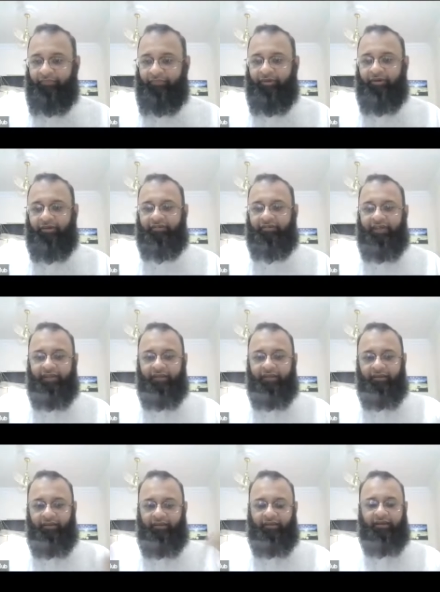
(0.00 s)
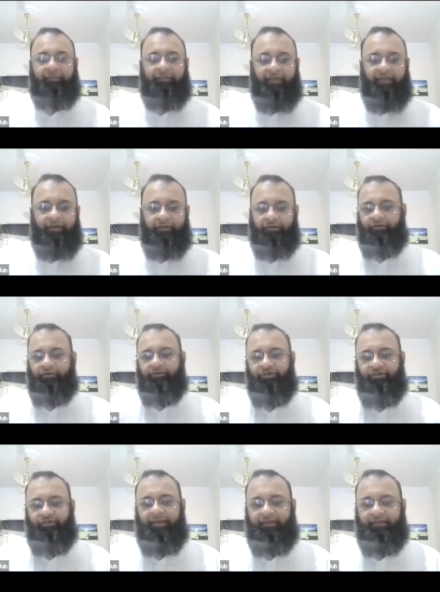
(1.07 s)
because they come into
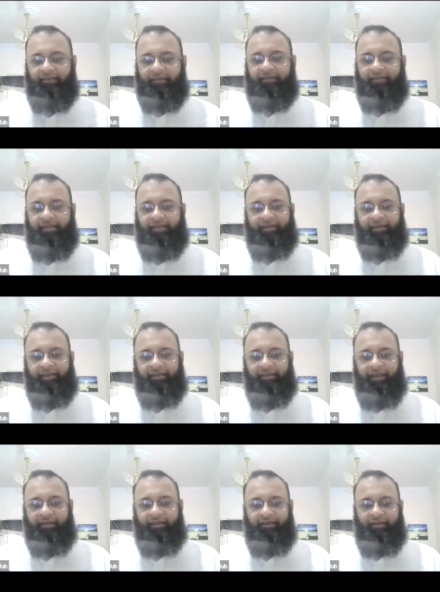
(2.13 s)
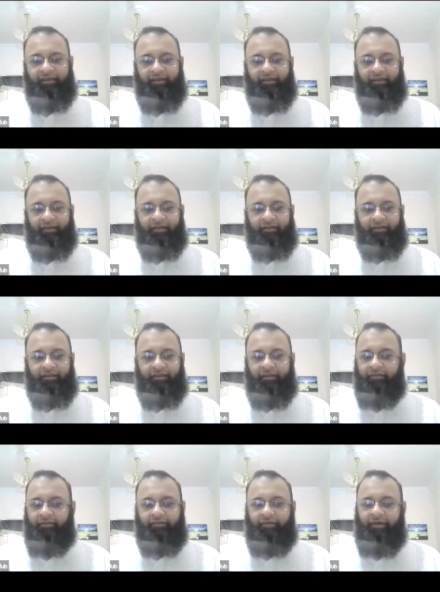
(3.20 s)
Toastmasters thinking that
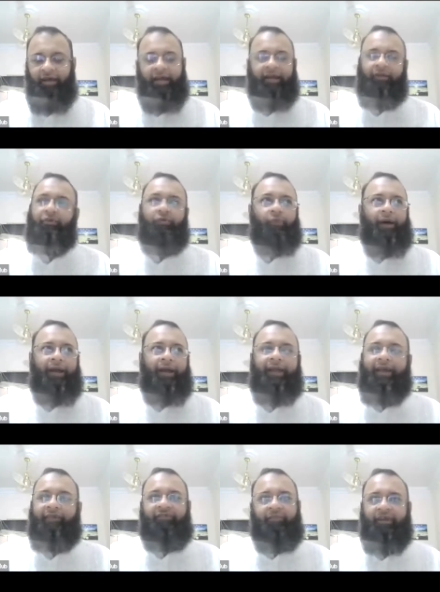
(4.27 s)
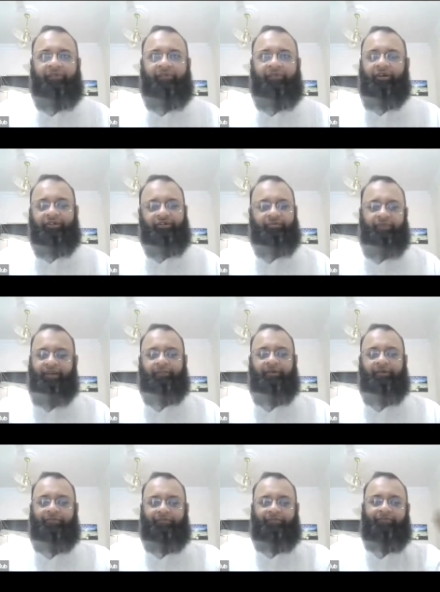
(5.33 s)
I don't know why everybody wants to become
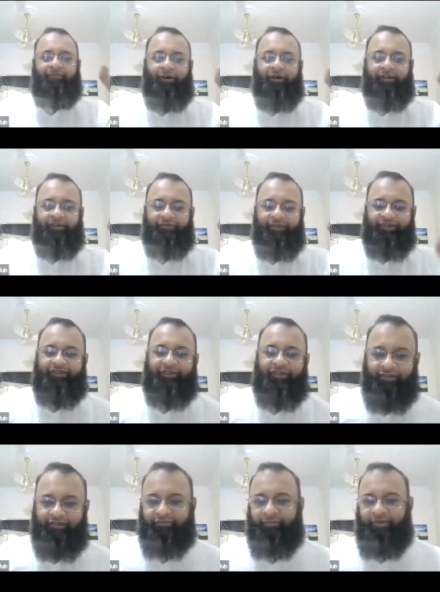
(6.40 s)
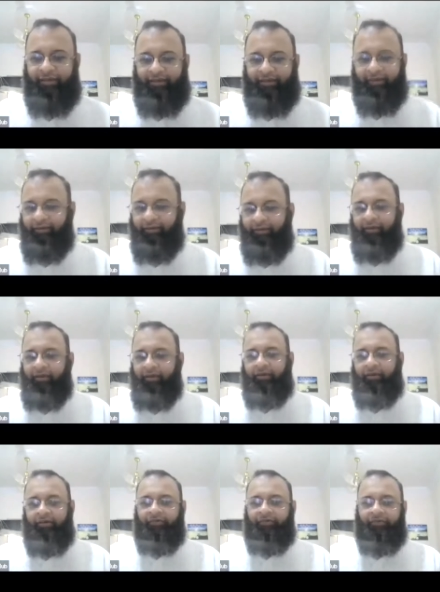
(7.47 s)
a motivational speaker.
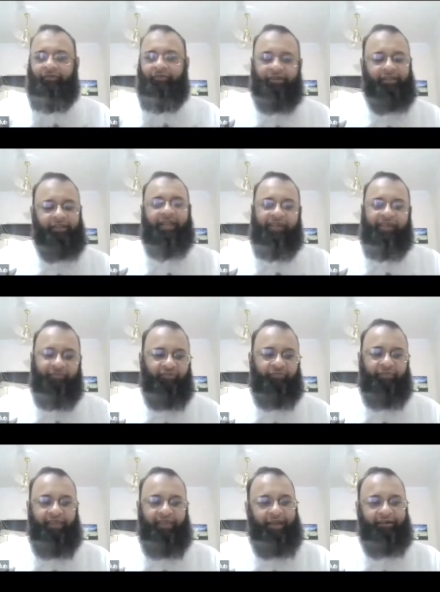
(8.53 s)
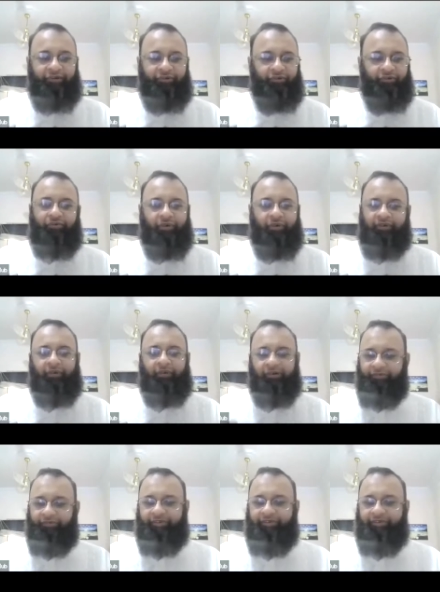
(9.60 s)
For the life of me, I don't know what a
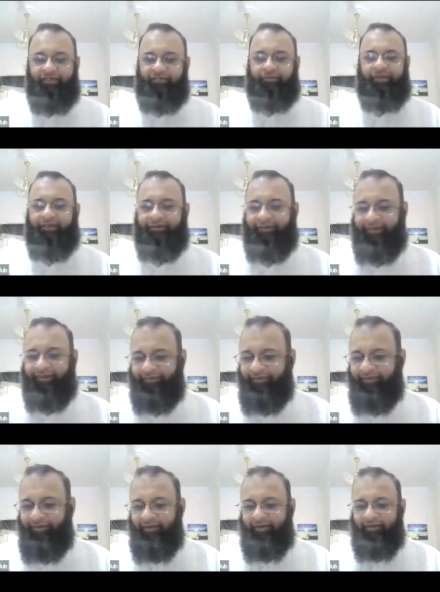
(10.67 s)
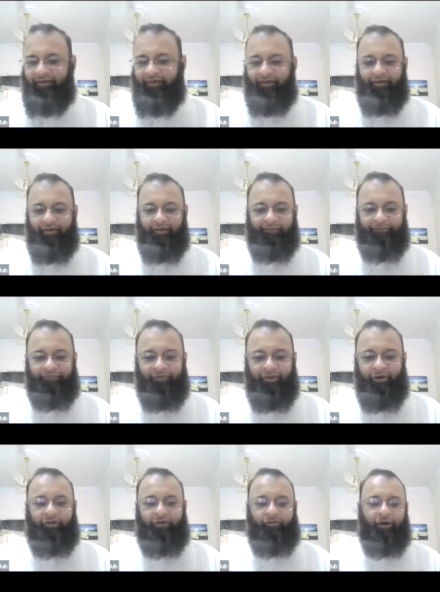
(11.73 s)
motivational speaker is,
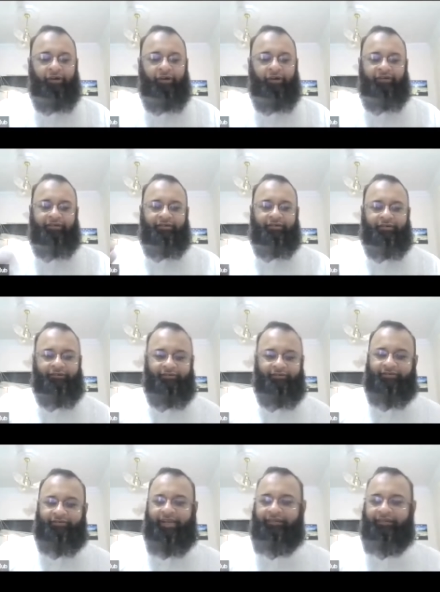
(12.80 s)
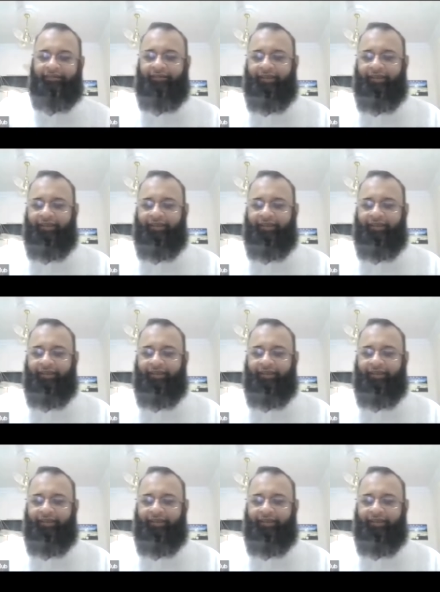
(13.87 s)
or what sets